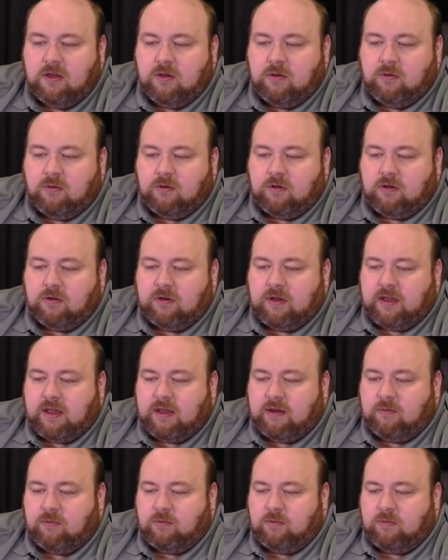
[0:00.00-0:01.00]
We'll go
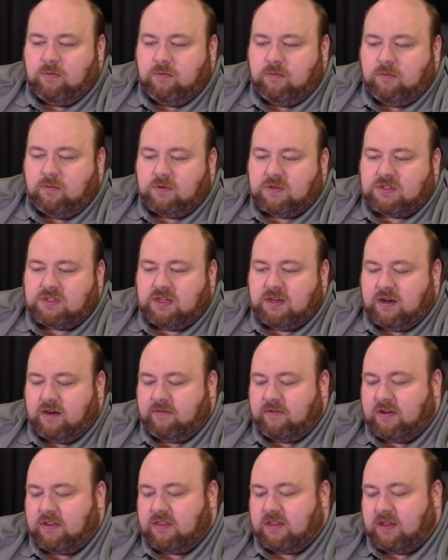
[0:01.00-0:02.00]
ahead, we'll set
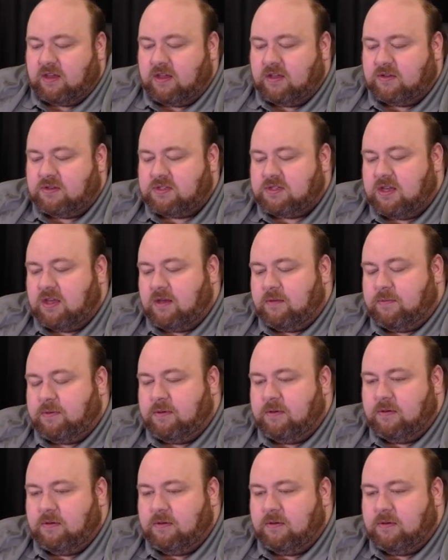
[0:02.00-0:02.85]
everything else up.